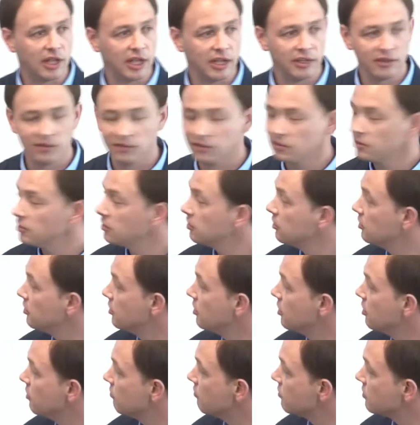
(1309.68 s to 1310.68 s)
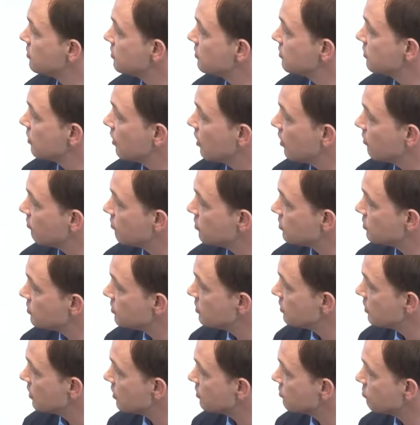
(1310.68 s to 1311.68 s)
that versus the
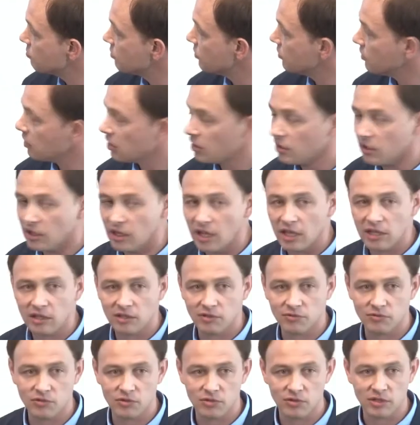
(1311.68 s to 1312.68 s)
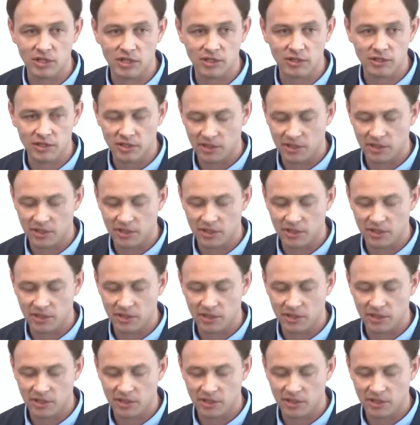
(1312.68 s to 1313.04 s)
diversity that's within the native tree.